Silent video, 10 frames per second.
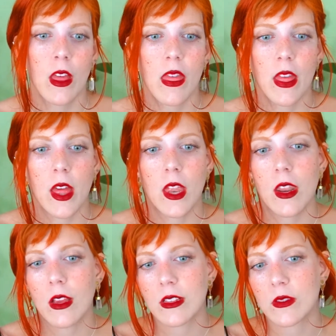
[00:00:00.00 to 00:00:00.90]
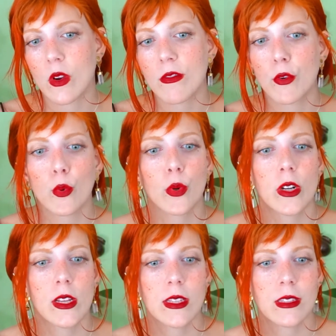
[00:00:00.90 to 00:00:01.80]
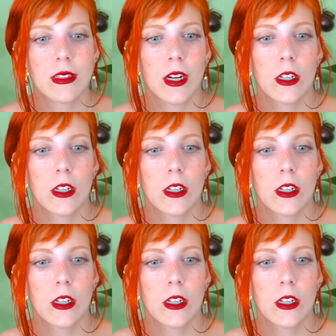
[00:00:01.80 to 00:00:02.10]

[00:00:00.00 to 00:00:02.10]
Then straightforwardness,